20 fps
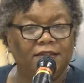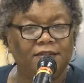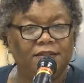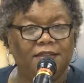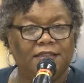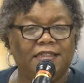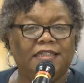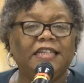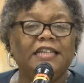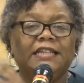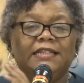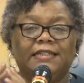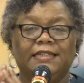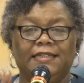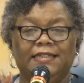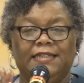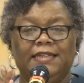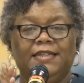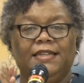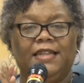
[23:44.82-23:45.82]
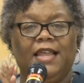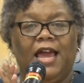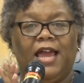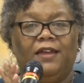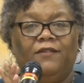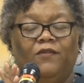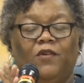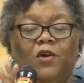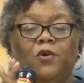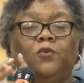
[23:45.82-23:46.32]
seasons in
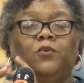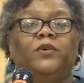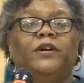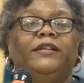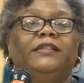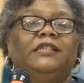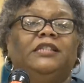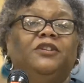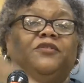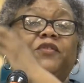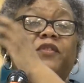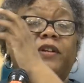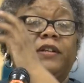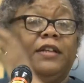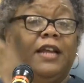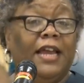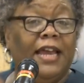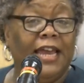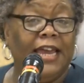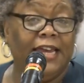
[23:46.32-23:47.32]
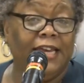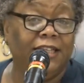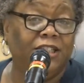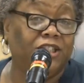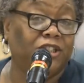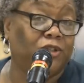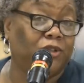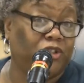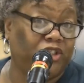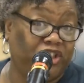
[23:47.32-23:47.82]
life. We're at different
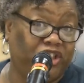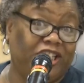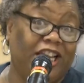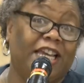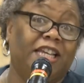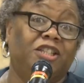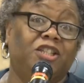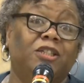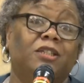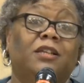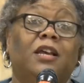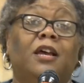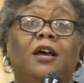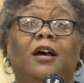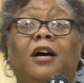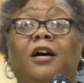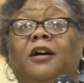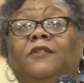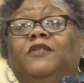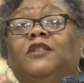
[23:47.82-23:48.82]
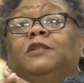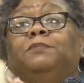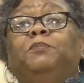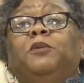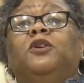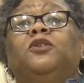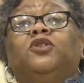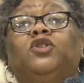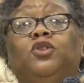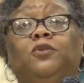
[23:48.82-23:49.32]
ages or stages of
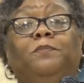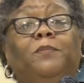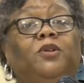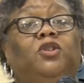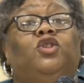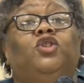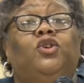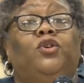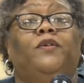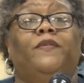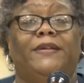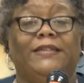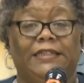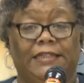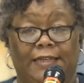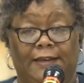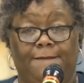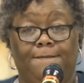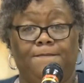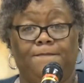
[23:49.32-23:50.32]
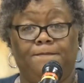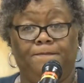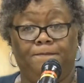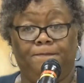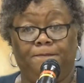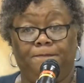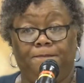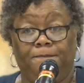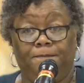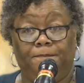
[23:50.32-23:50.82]
spiritual maturity.
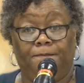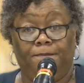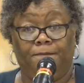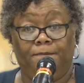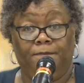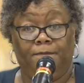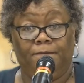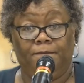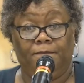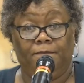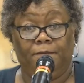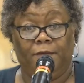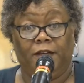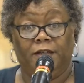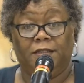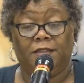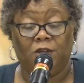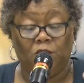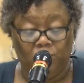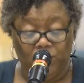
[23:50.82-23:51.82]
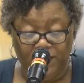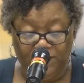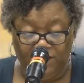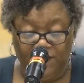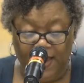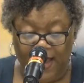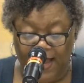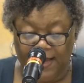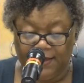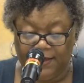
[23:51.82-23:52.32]
So we've
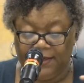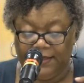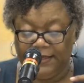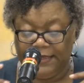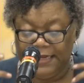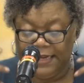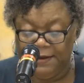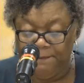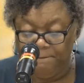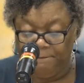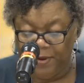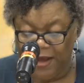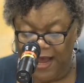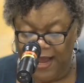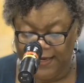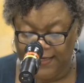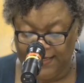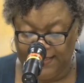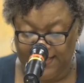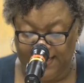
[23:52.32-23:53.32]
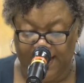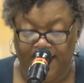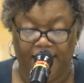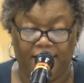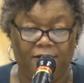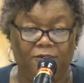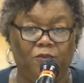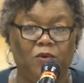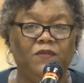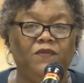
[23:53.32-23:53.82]
got to embody
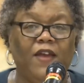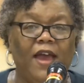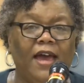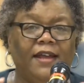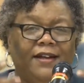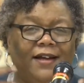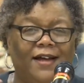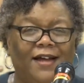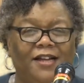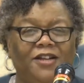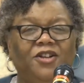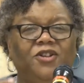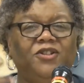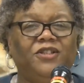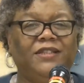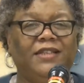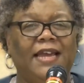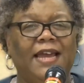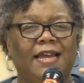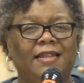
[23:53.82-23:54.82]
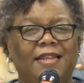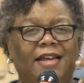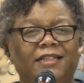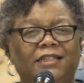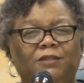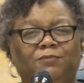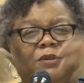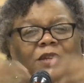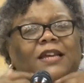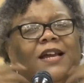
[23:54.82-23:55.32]
that. We've got to understand that.
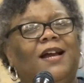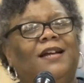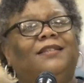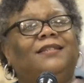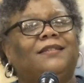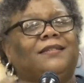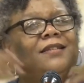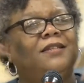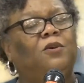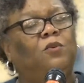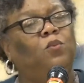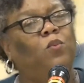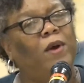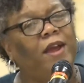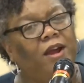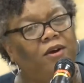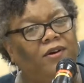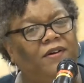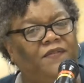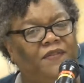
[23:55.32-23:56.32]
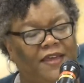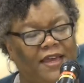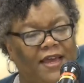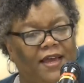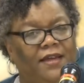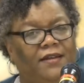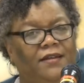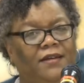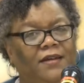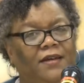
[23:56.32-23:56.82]
To be consciously aware of
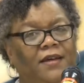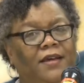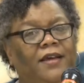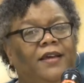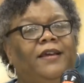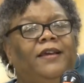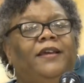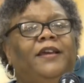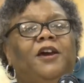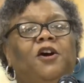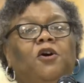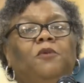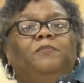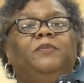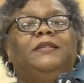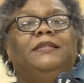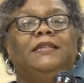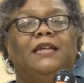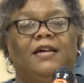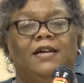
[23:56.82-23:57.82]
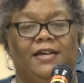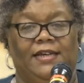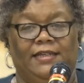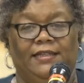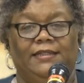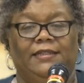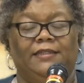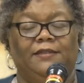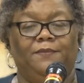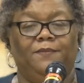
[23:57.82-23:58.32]
that helps
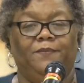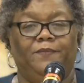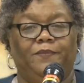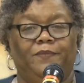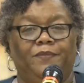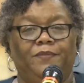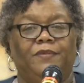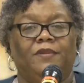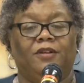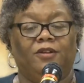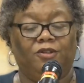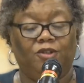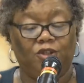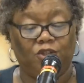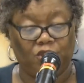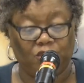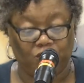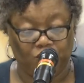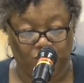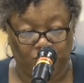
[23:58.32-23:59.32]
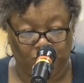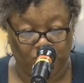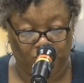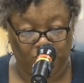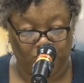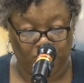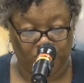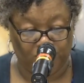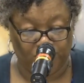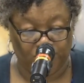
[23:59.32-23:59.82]
us
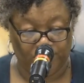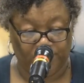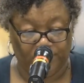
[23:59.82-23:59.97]
to